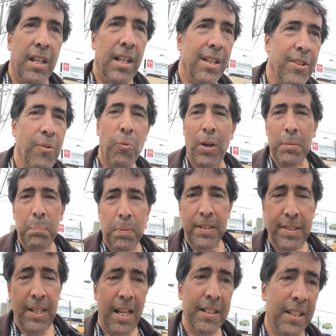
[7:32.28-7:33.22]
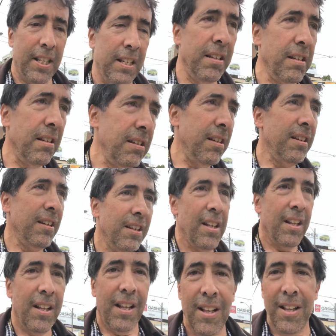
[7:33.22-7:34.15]
The 1%.
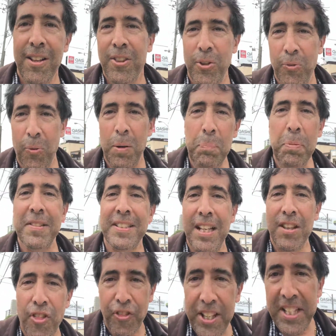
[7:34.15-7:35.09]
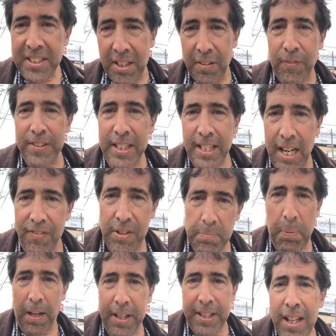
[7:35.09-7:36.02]
The 1% think different than
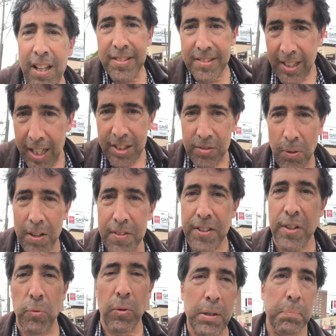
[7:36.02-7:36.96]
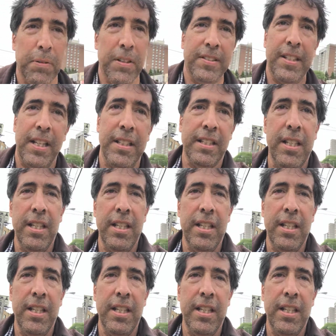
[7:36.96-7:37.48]
everybody else. That's why they're the 1%.